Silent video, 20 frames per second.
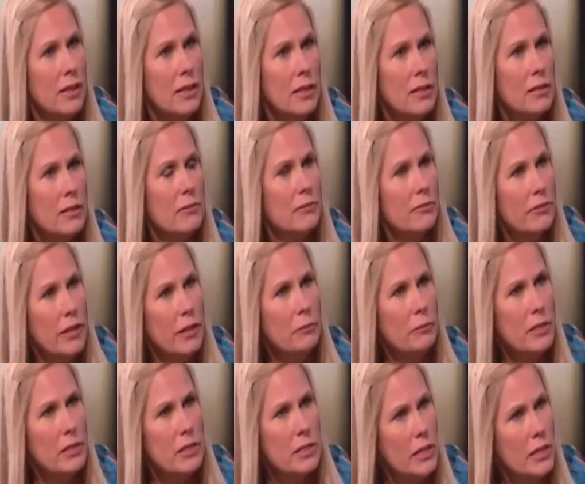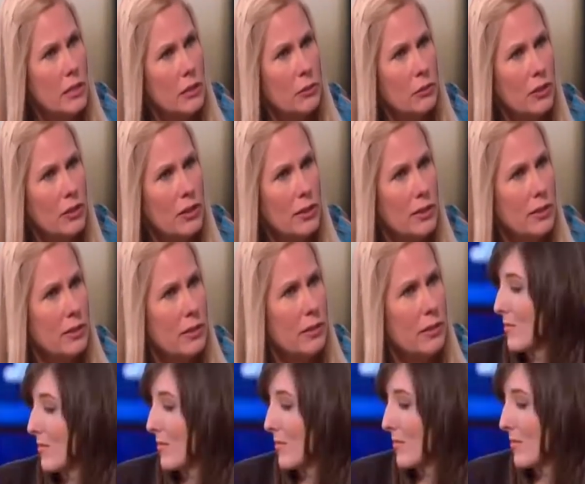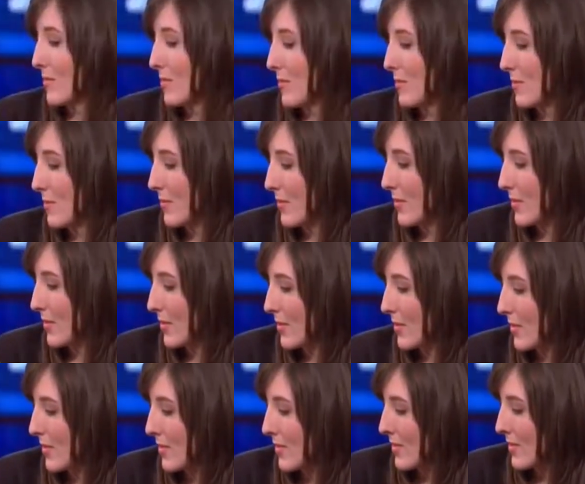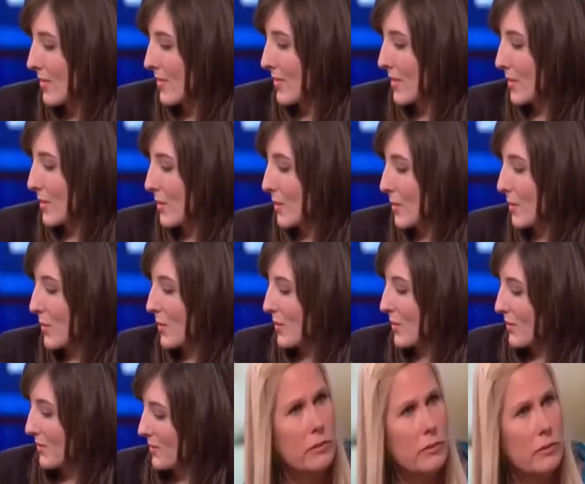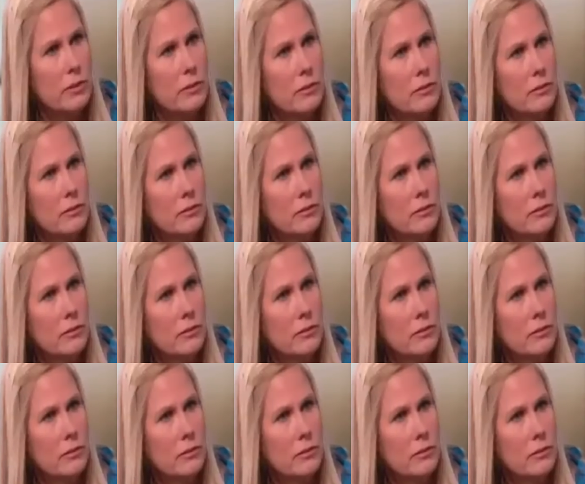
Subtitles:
It's a family secret. I'm glad it's coming out.